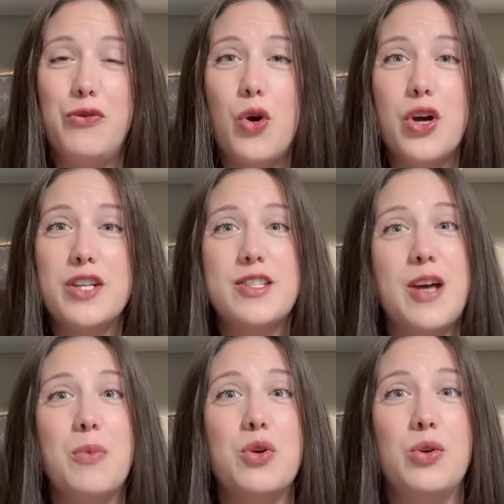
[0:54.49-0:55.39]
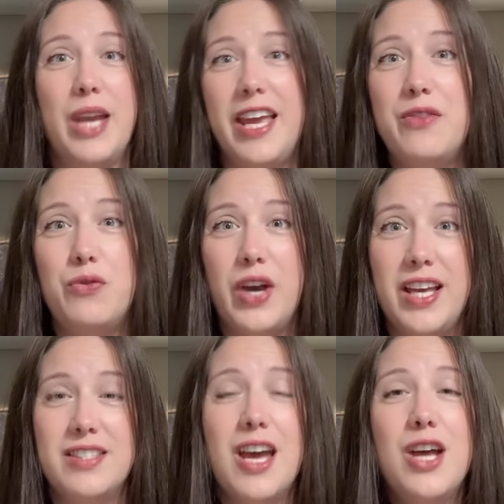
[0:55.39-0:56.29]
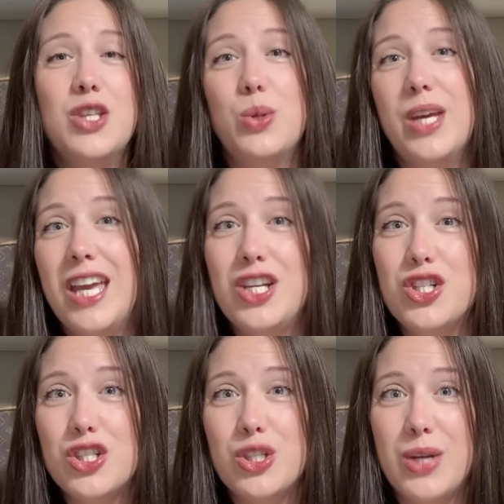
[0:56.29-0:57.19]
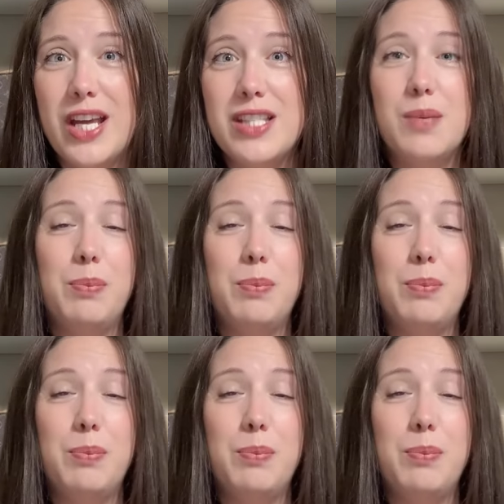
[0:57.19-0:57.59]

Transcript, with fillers: for some creative ways to engage your students students,